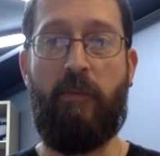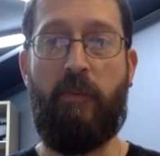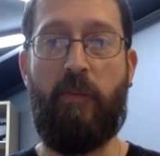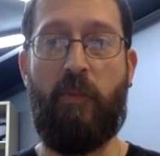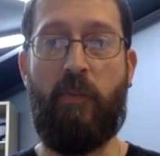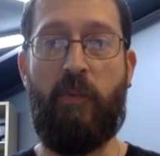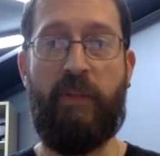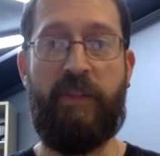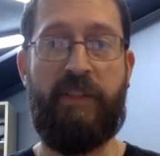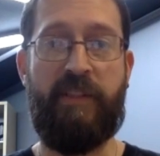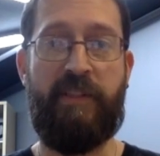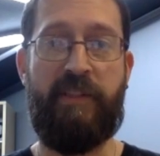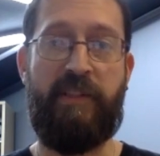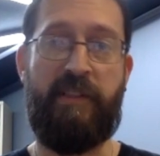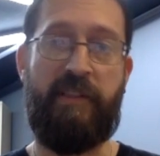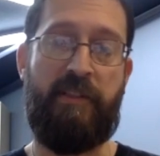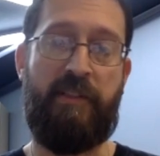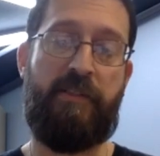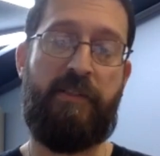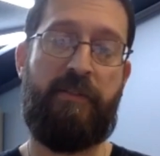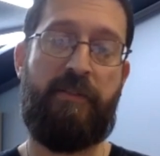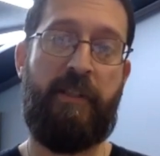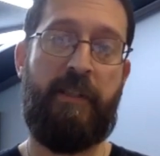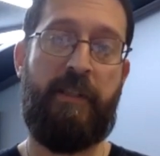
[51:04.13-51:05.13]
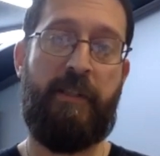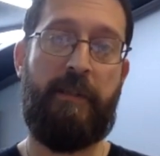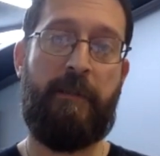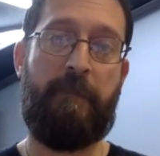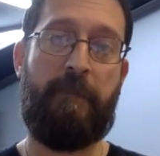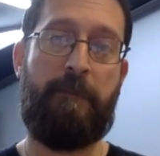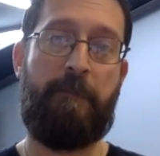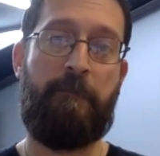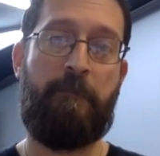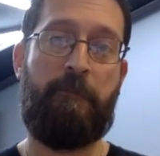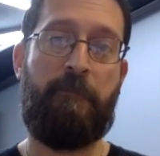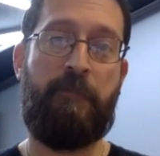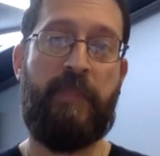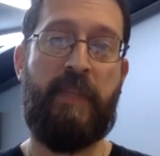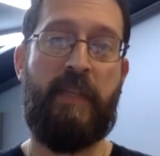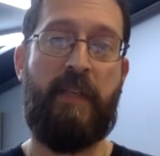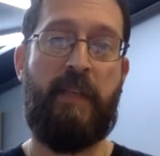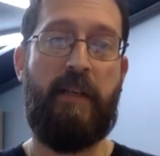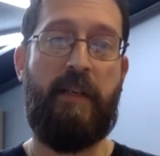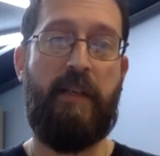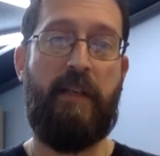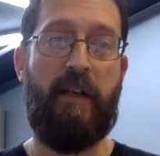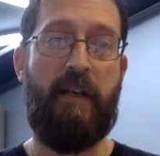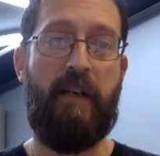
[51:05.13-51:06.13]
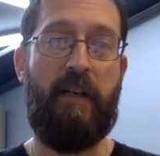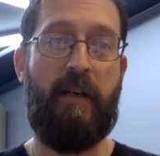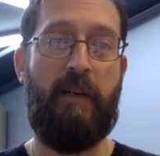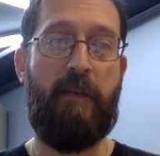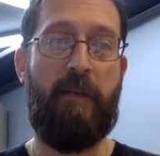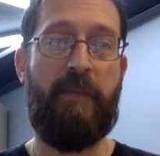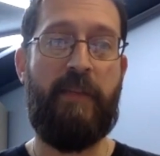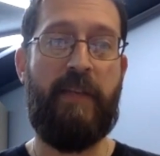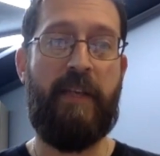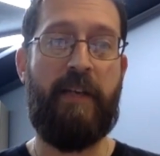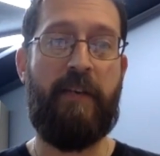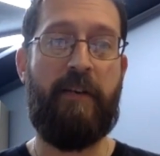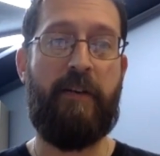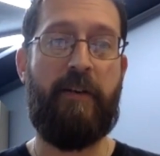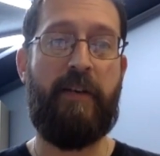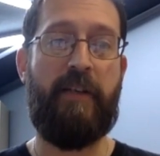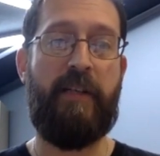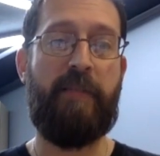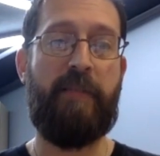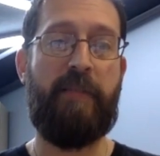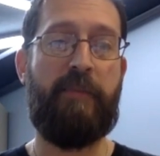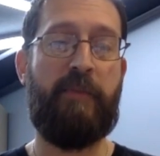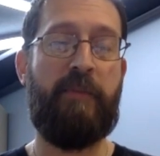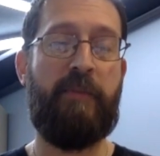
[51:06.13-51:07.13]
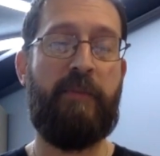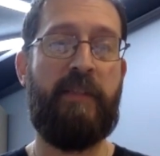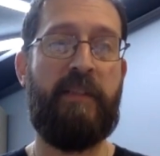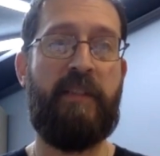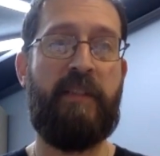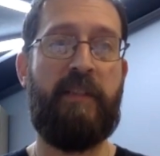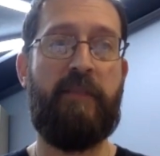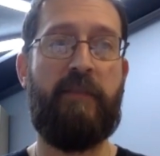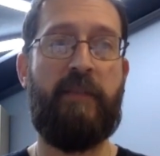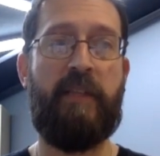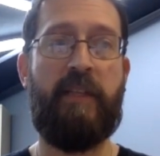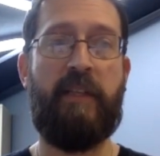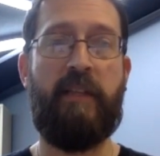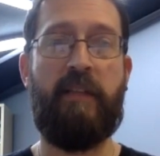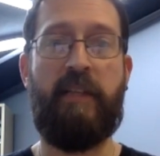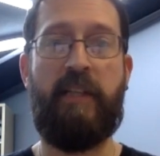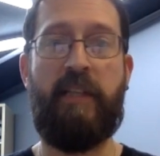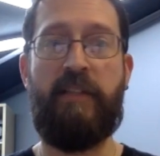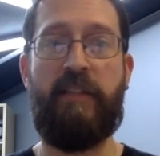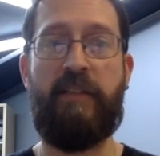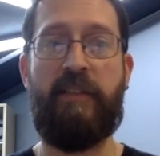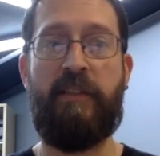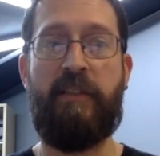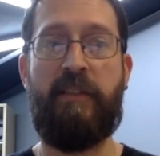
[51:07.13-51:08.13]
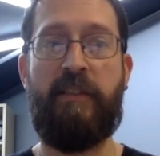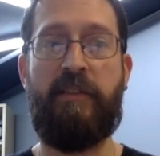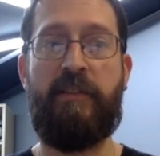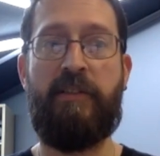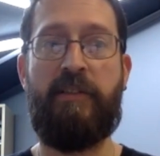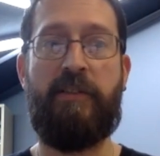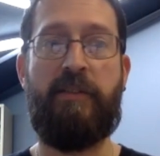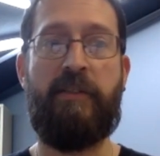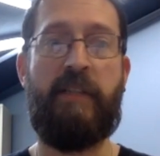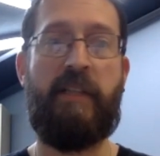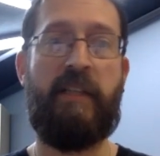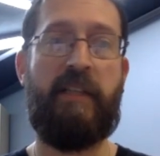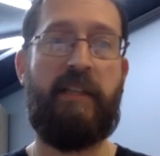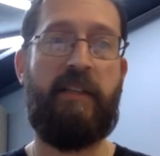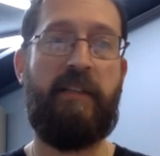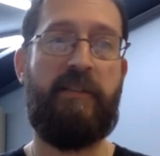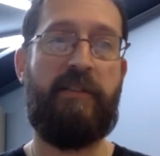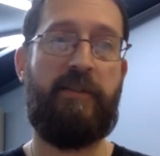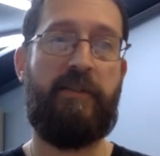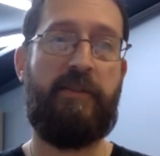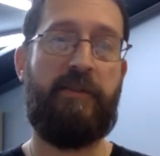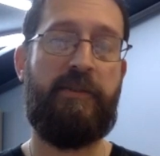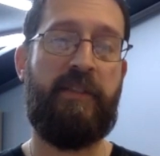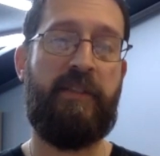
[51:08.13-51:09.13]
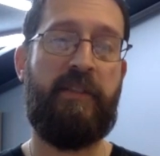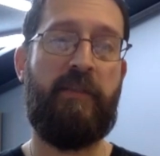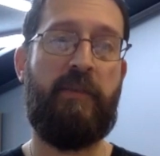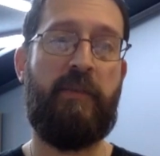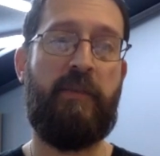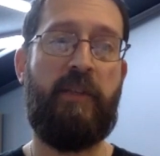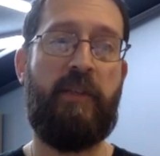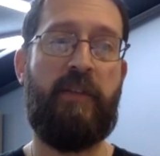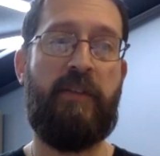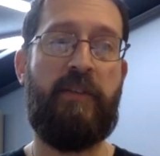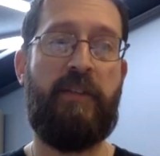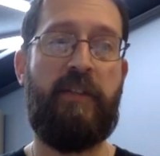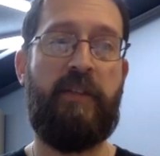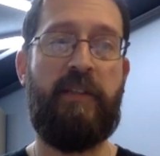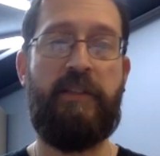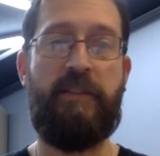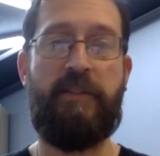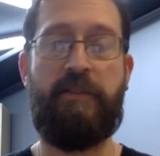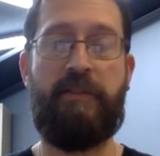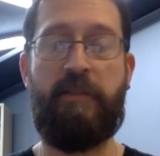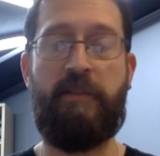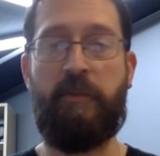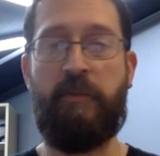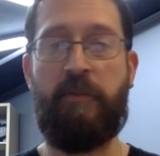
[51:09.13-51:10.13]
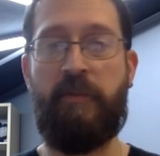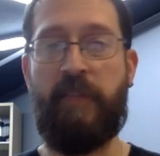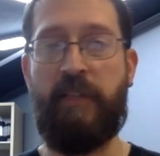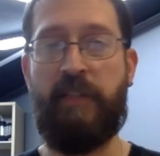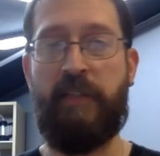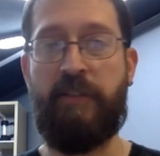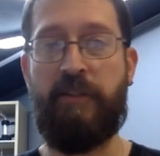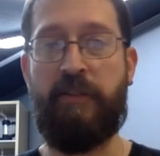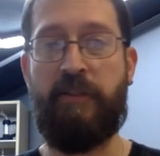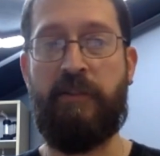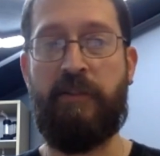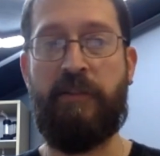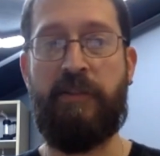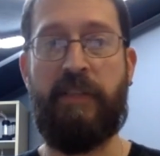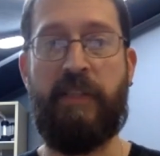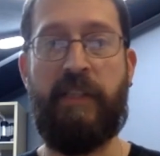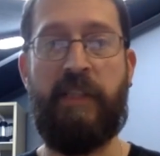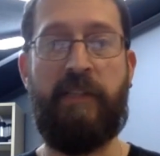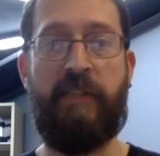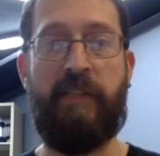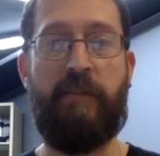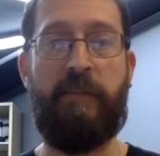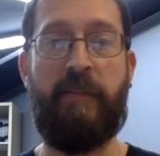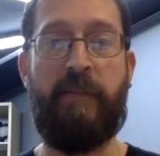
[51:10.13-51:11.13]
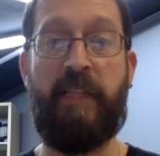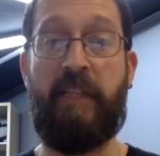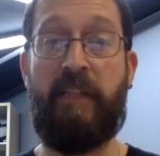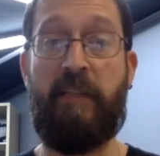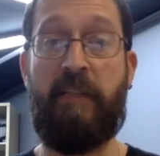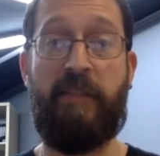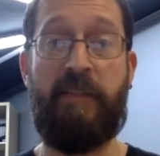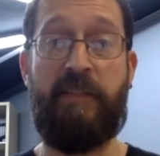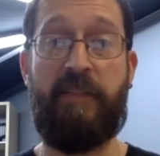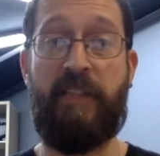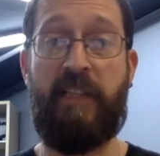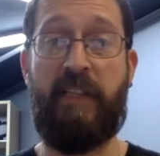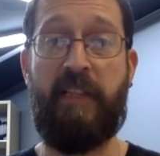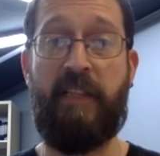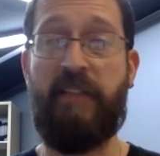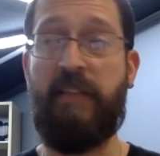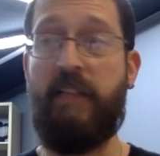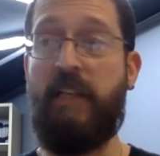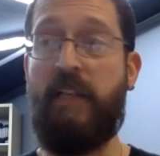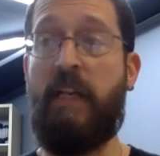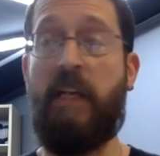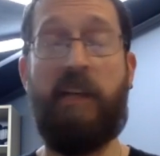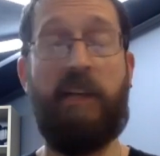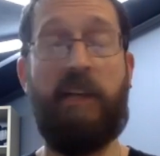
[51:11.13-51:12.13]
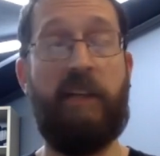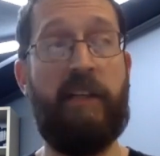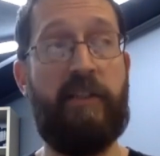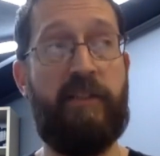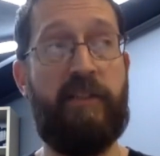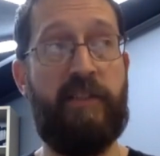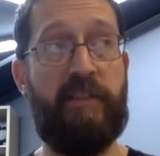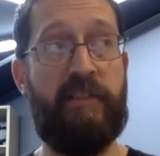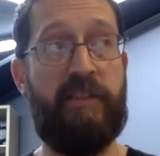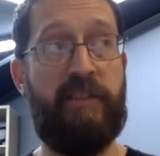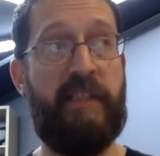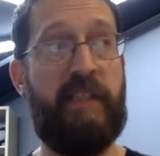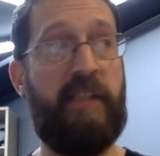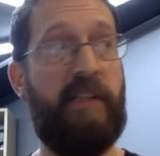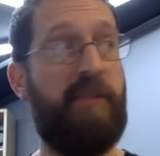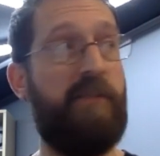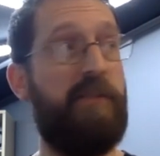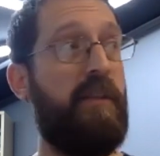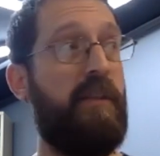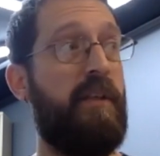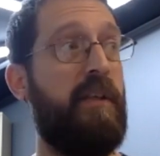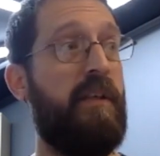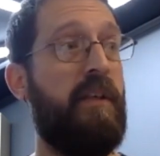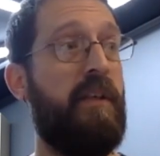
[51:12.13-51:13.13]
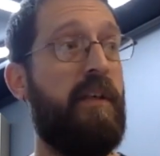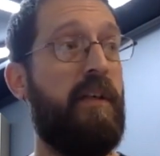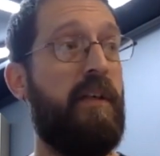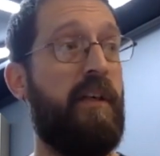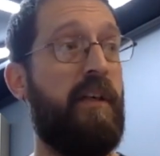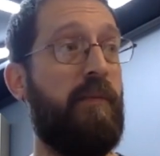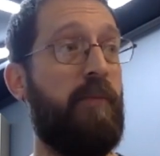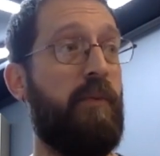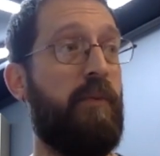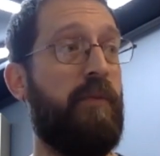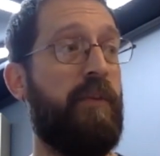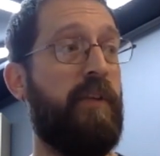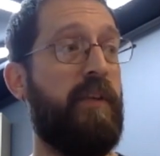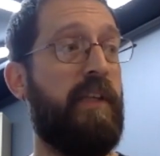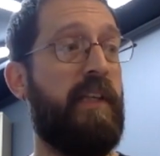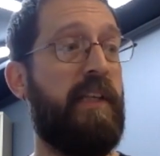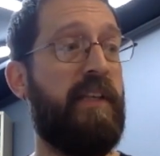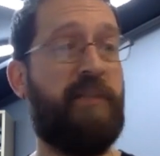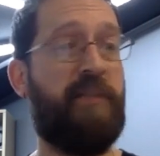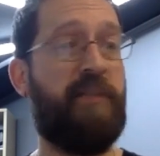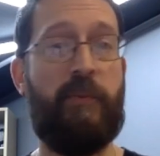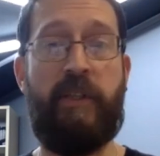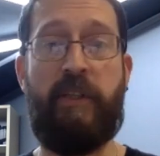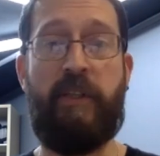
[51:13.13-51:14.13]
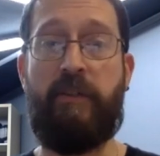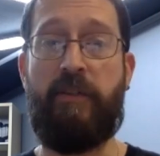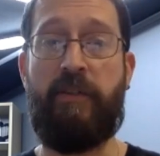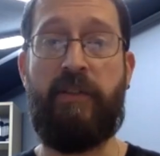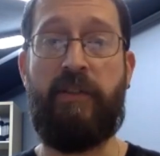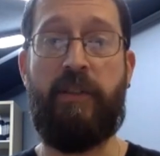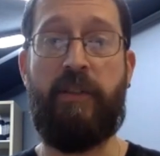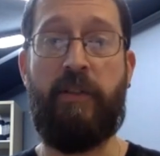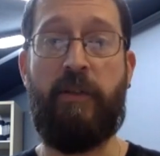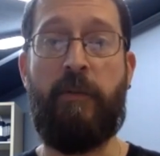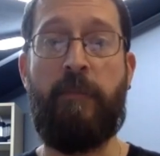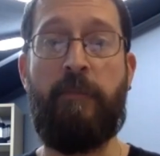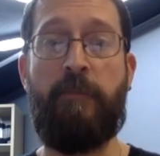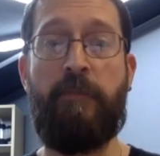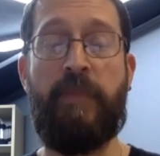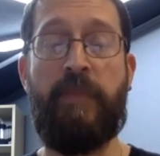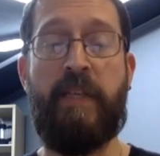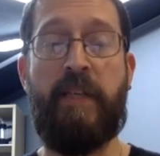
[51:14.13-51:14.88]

with this industry here. They're implementing regulations, they're not consulting with industry professionals, and they're making mistakes. Like just now, over the last week or so,